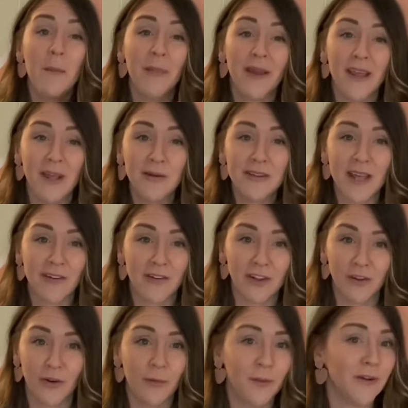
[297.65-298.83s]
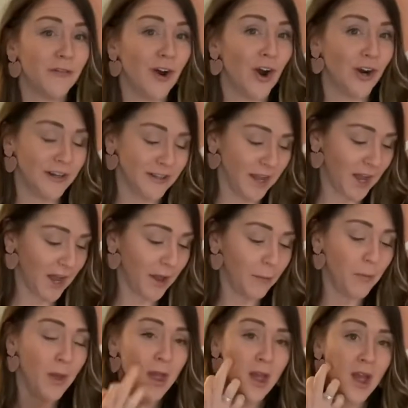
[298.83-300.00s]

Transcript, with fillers: but he was having a little bit of a hard time